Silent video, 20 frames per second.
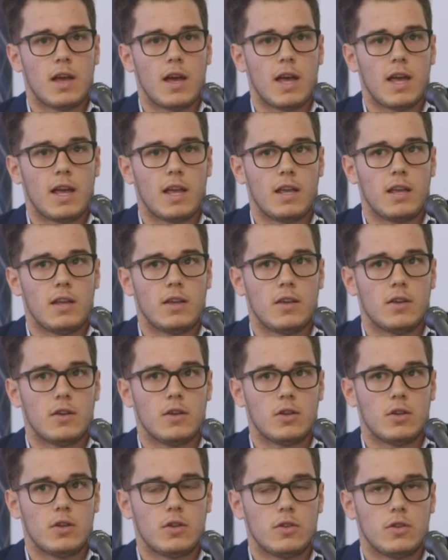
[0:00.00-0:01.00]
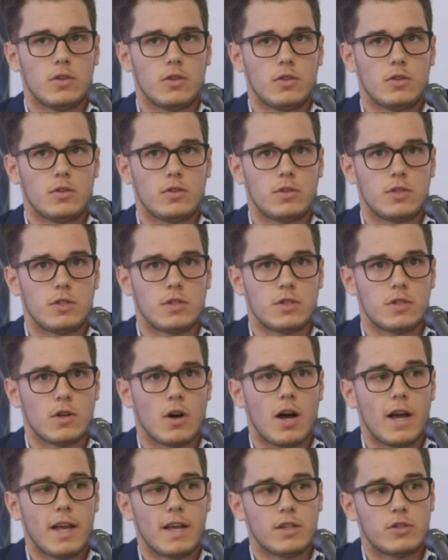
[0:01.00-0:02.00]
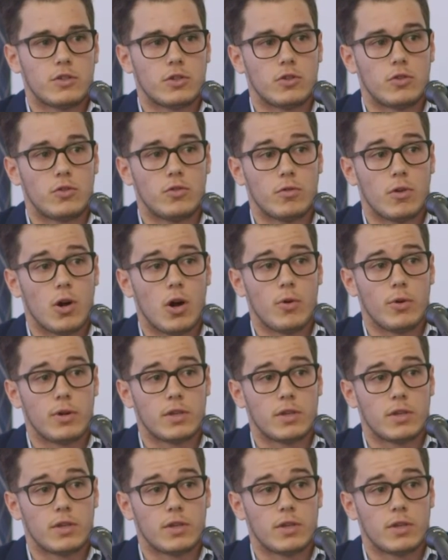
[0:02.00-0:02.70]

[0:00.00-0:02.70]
a desire to grow